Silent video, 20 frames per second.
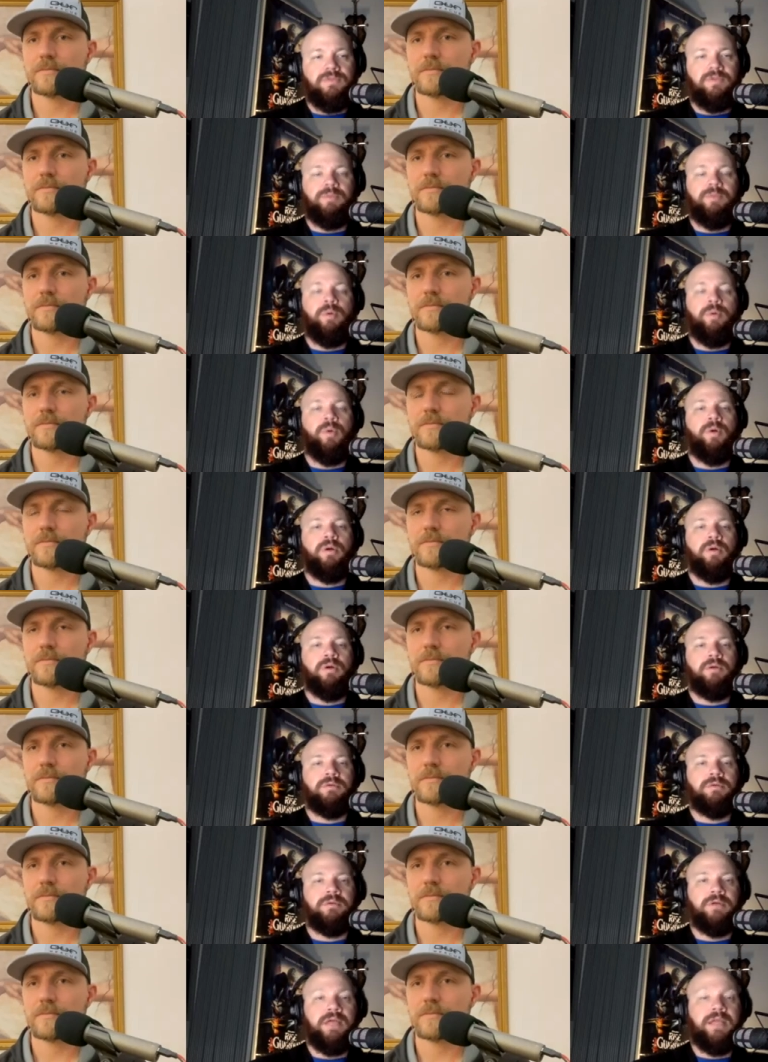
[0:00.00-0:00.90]
Speaker 1: the
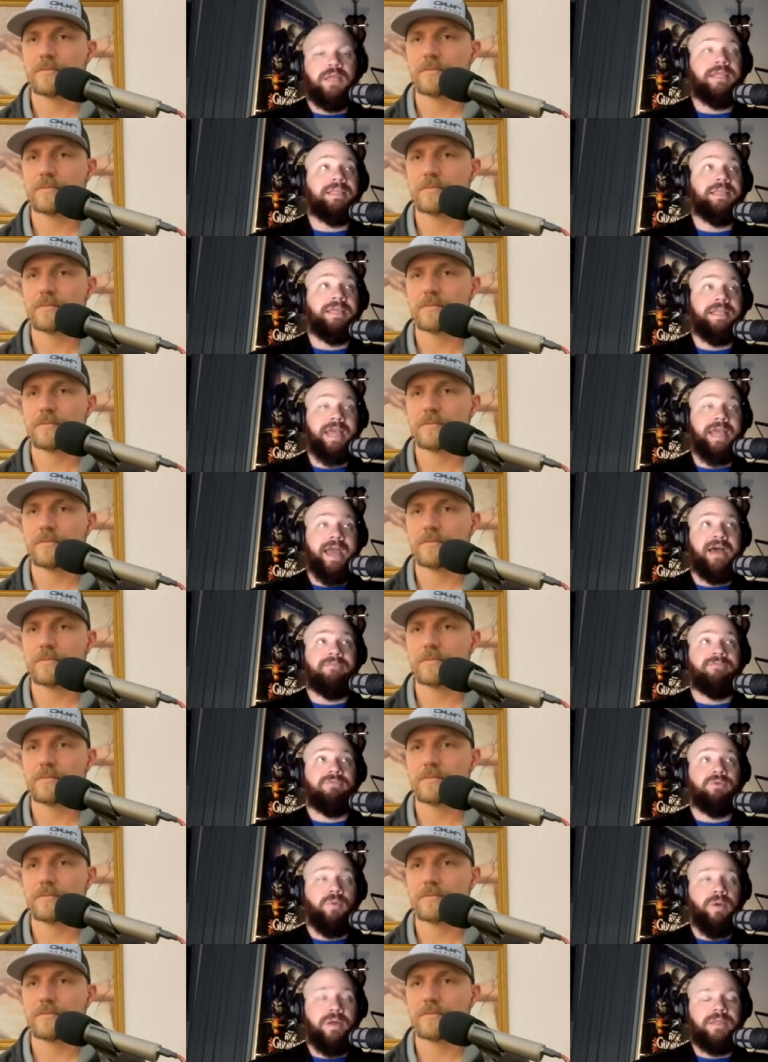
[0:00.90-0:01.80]
poor. And he did
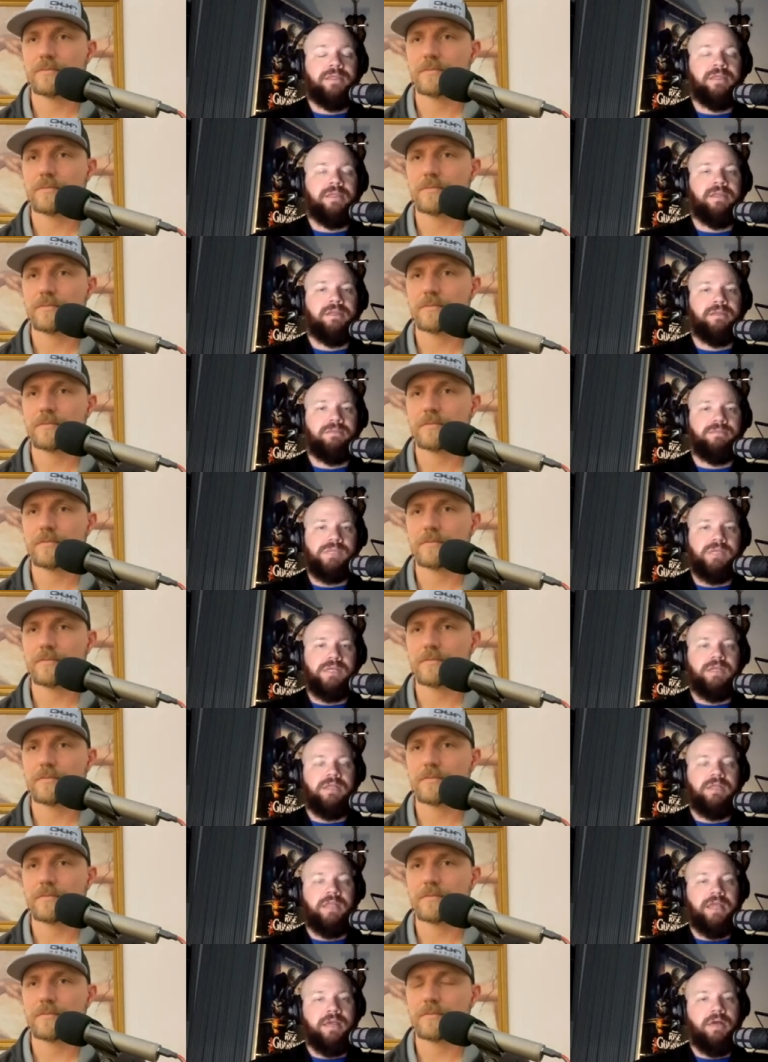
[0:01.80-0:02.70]
have quite an
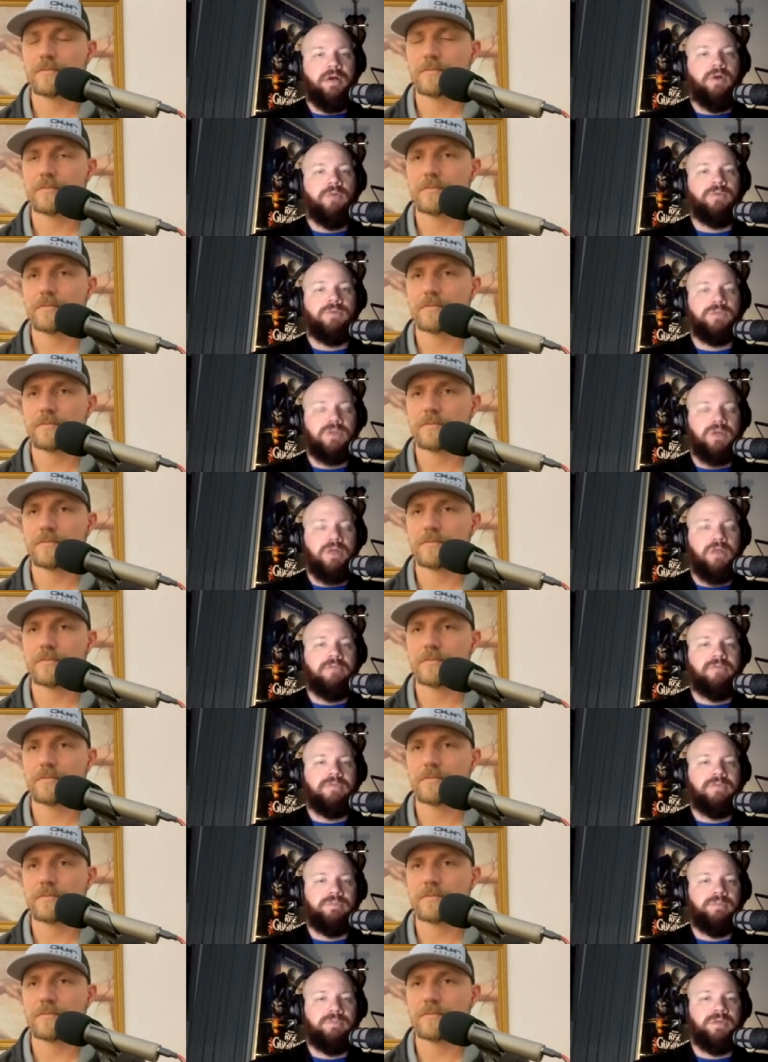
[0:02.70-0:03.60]
upset, like almost
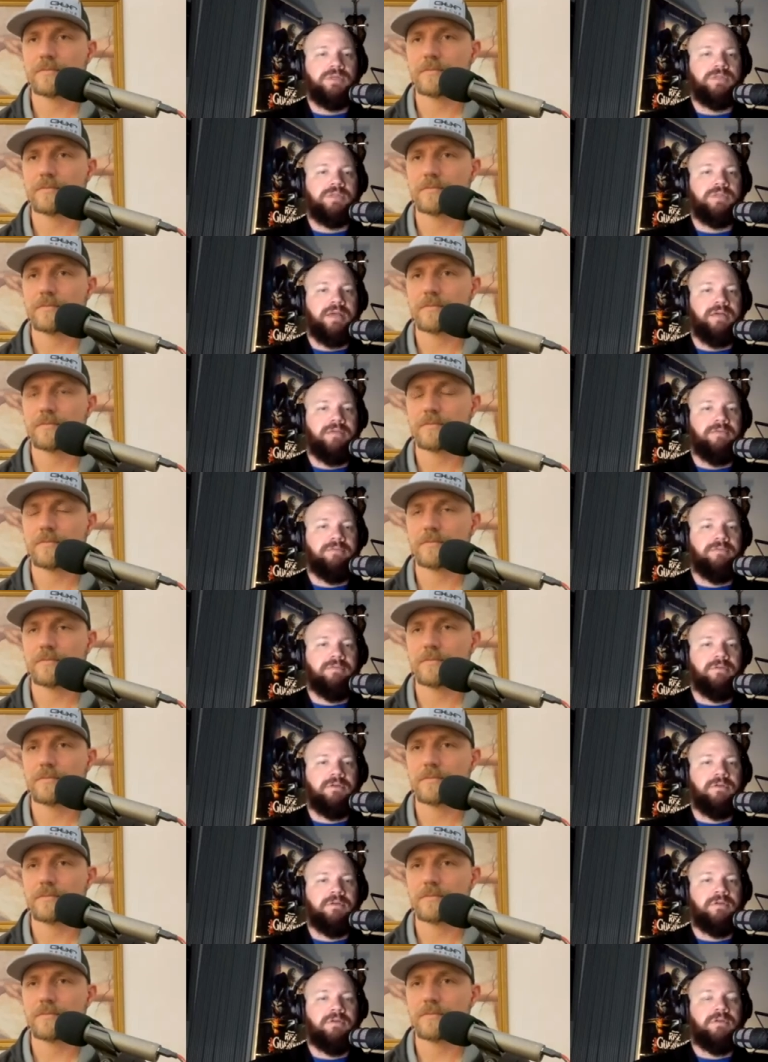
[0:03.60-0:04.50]
all of his books have
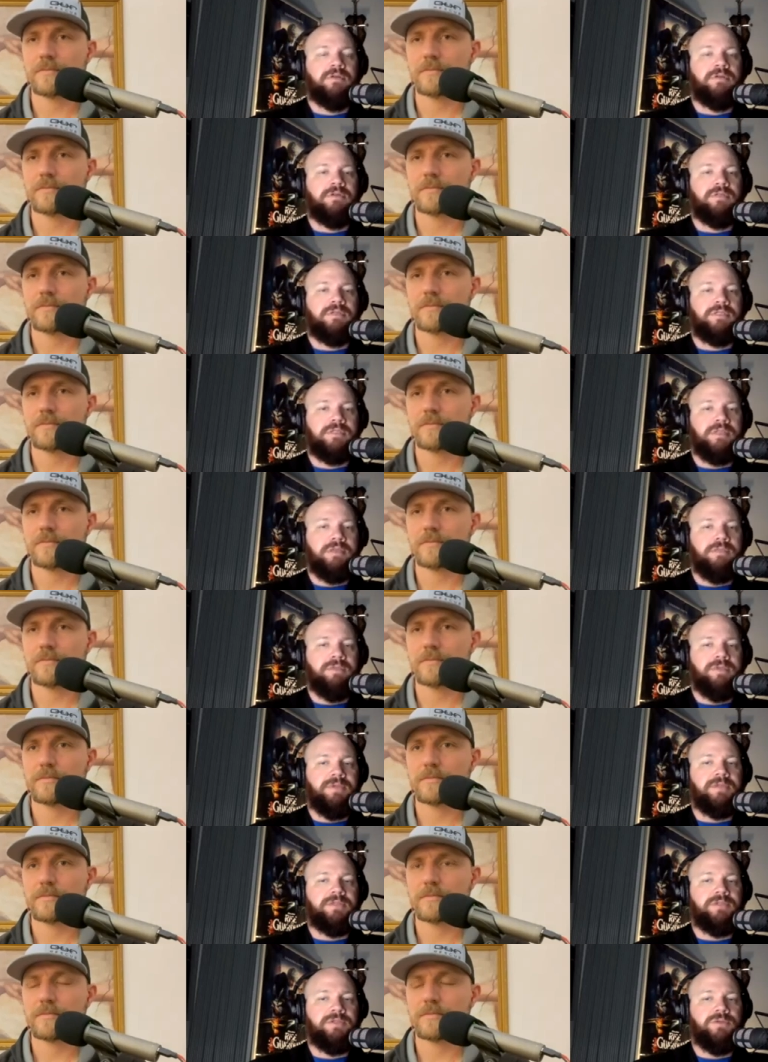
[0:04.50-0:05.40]

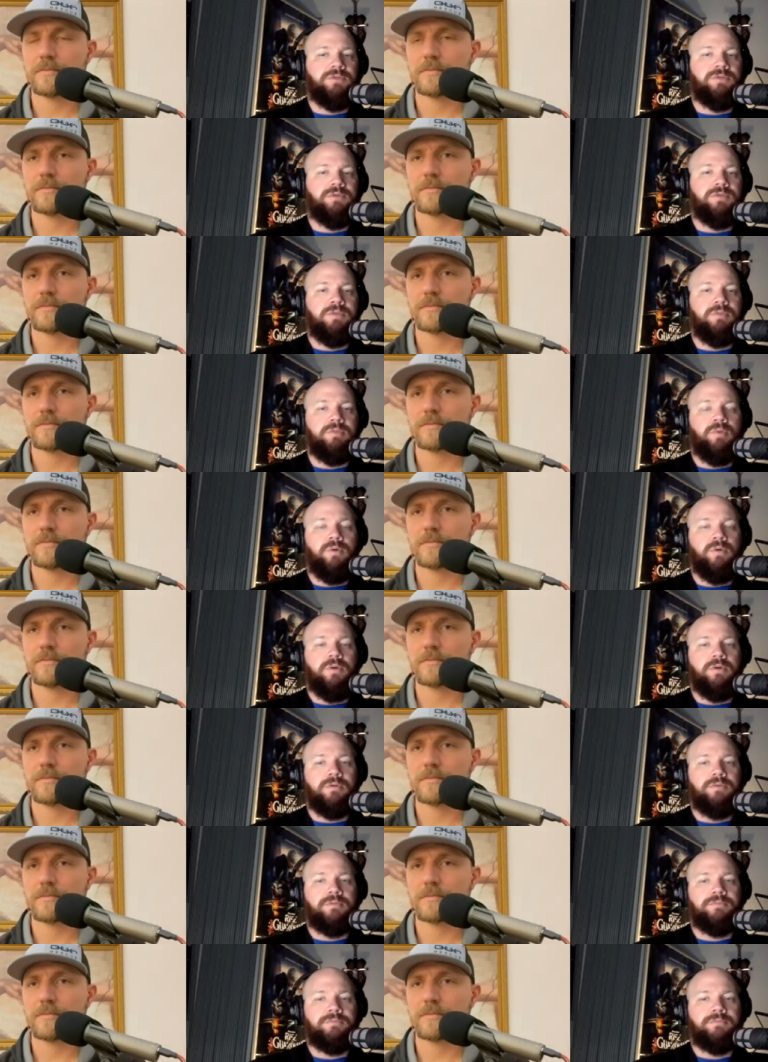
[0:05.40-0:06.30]
something to do with the
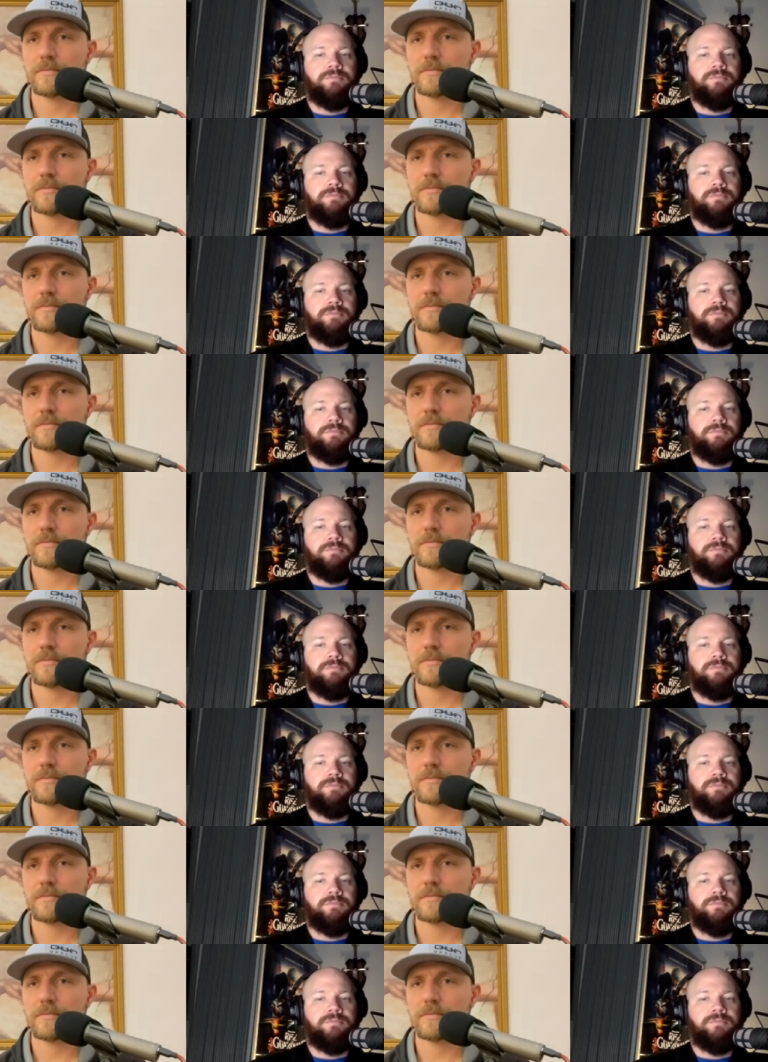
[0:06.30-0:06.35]
poor.